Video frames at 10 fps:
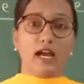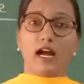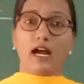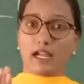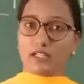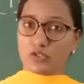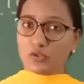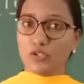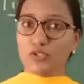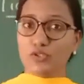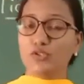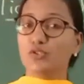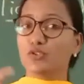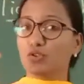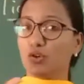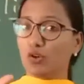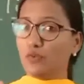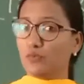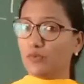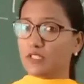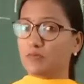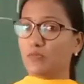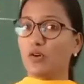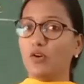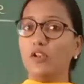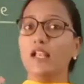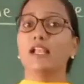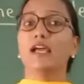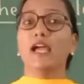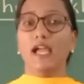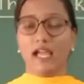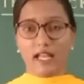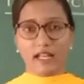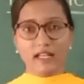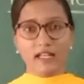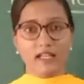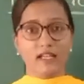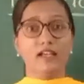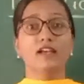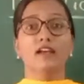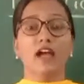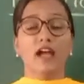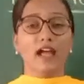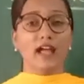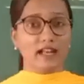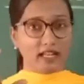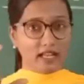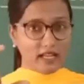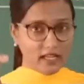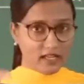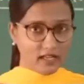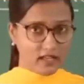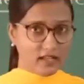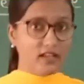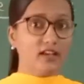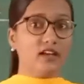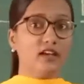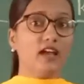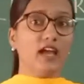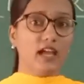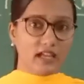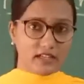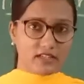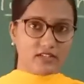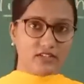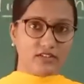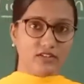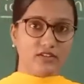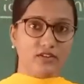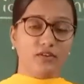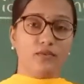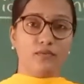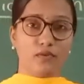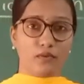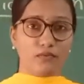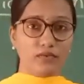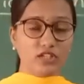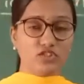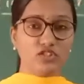I told you to draw one small hen and a egg from which